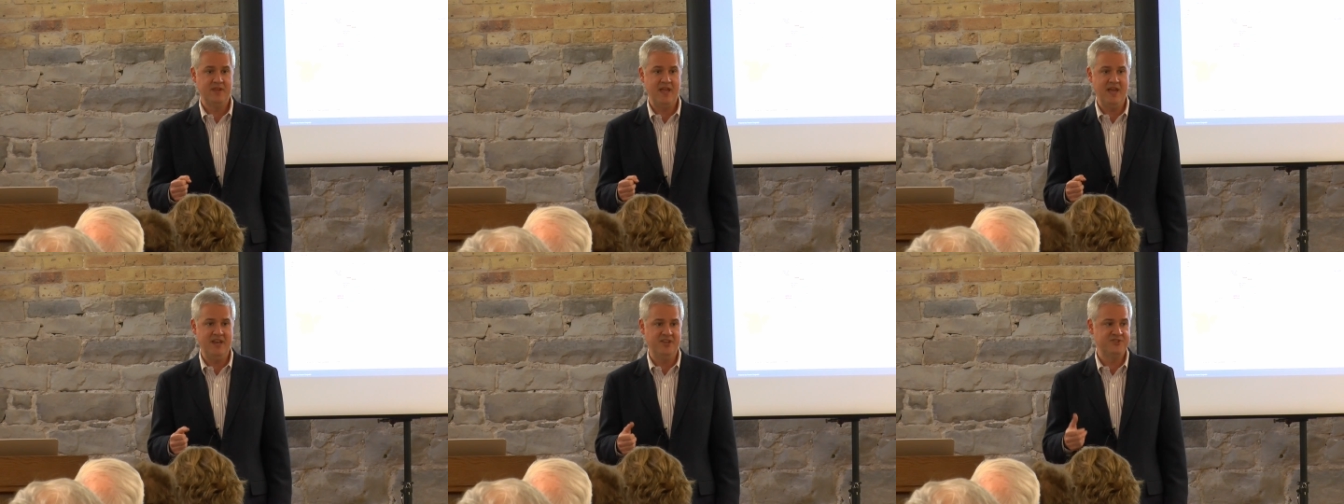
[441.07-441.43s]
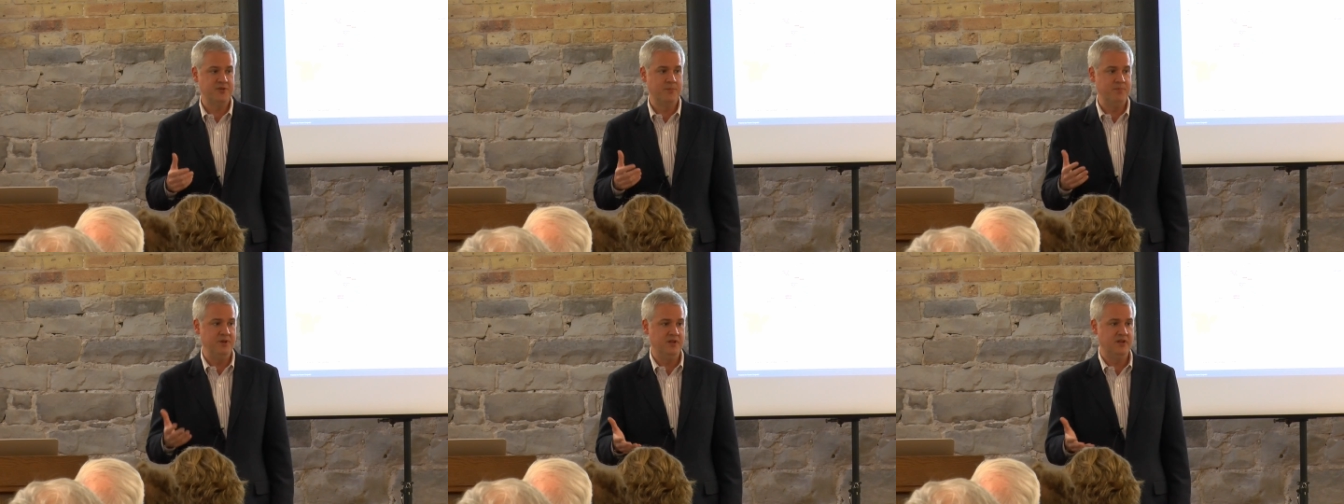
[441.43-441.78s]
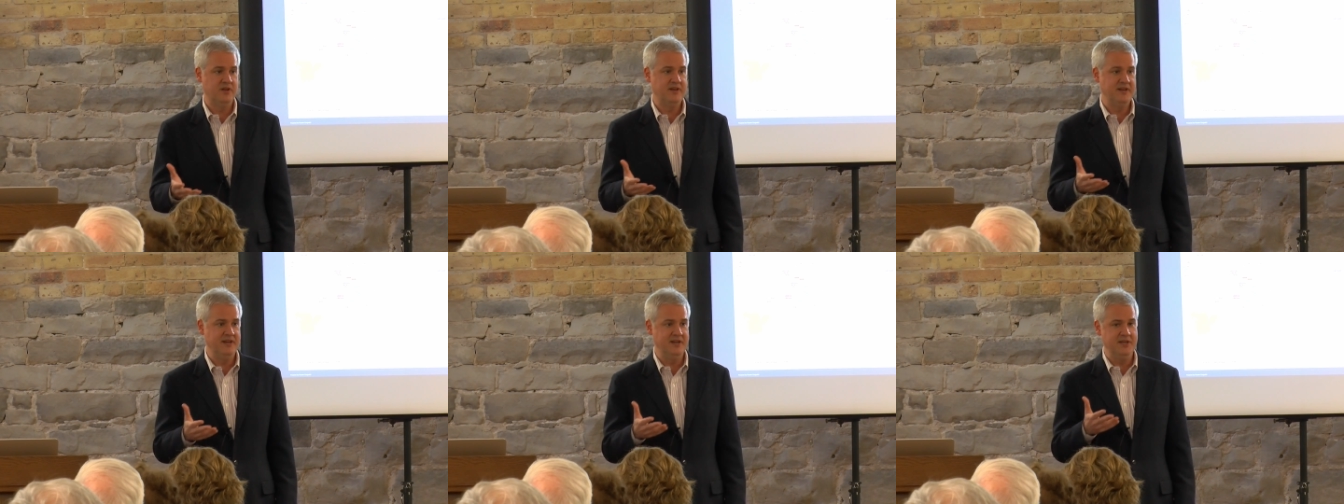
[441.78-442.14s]
and its
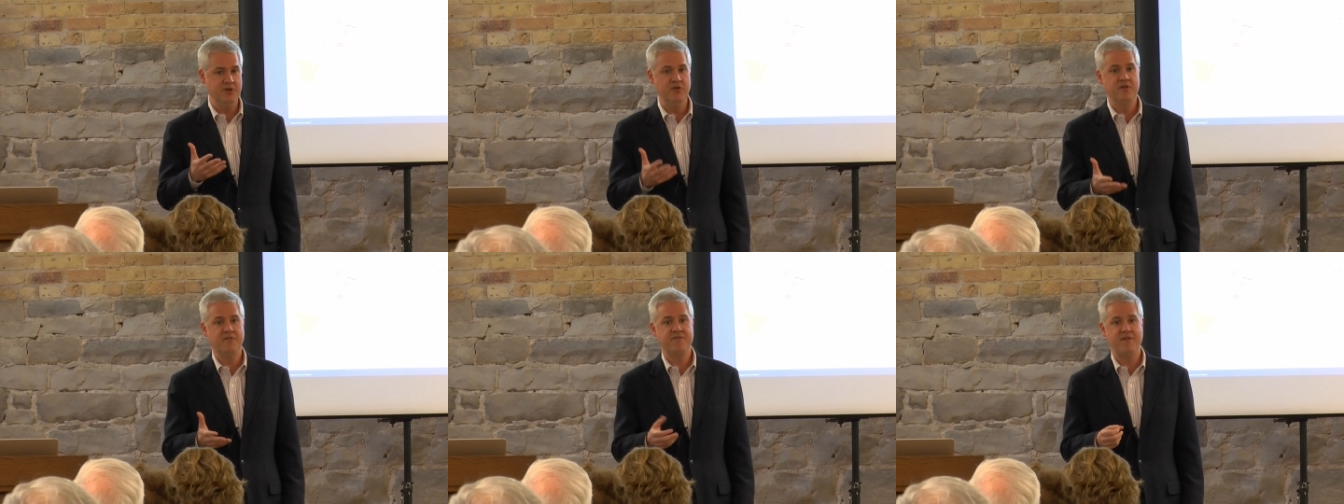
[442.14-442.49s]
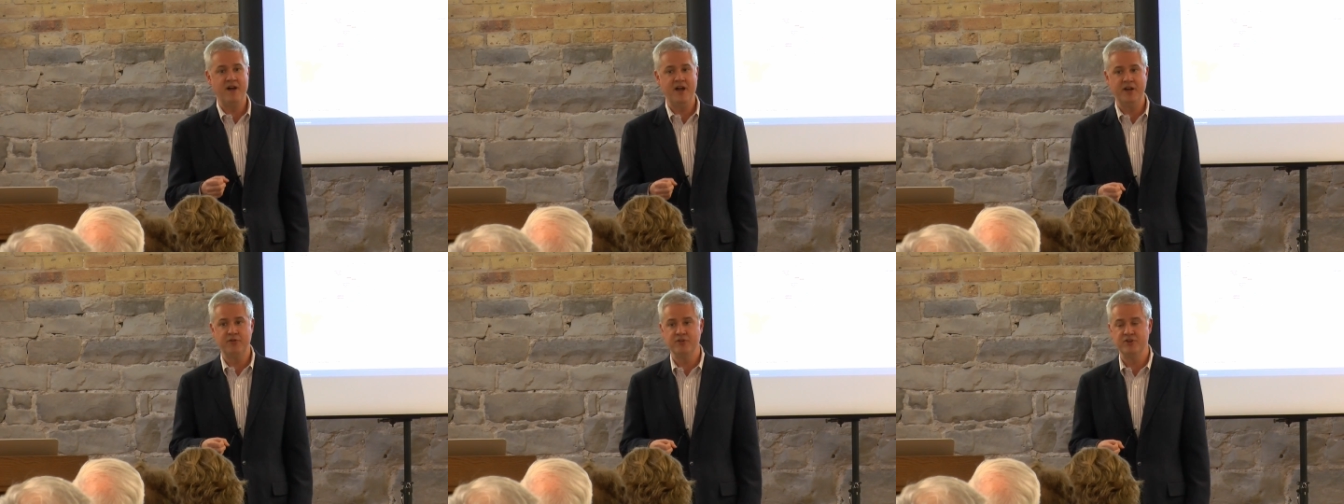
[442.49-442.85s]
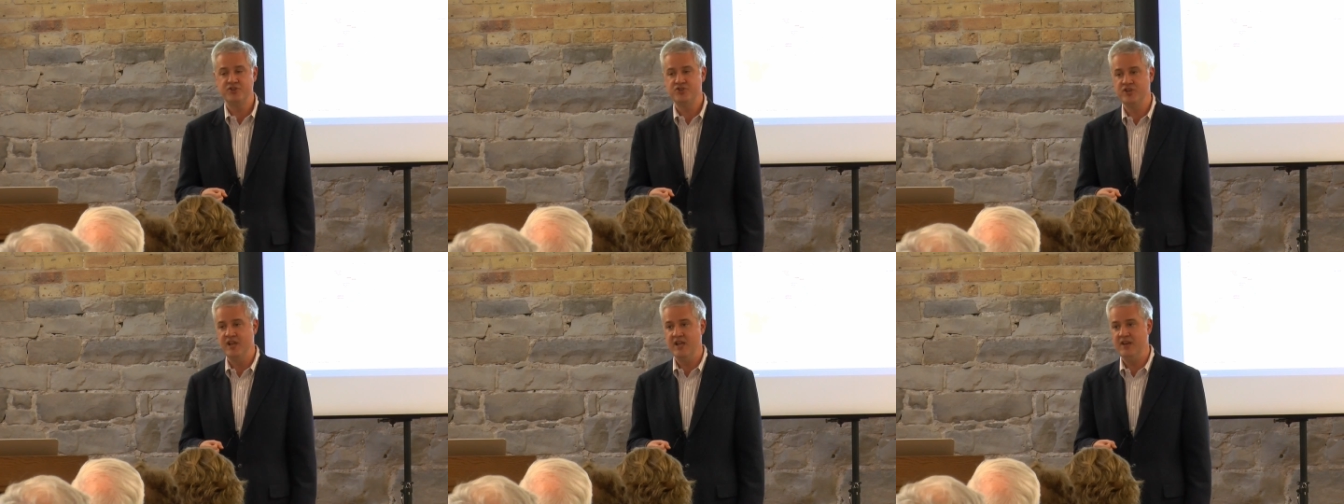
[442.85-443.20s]
ability to unify
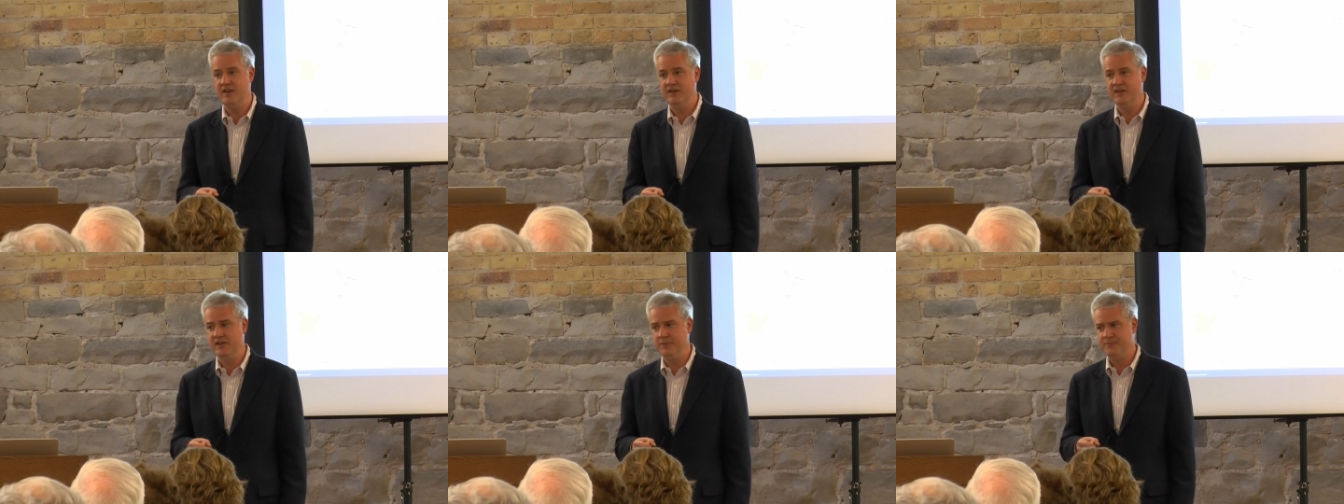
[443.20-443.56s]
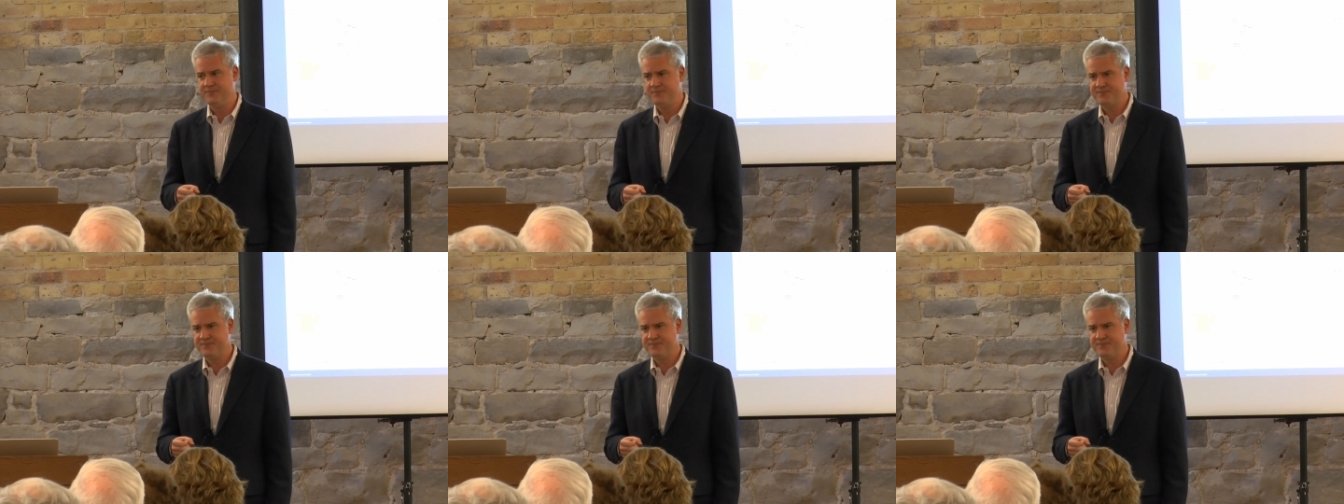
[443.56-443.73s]
Christianity.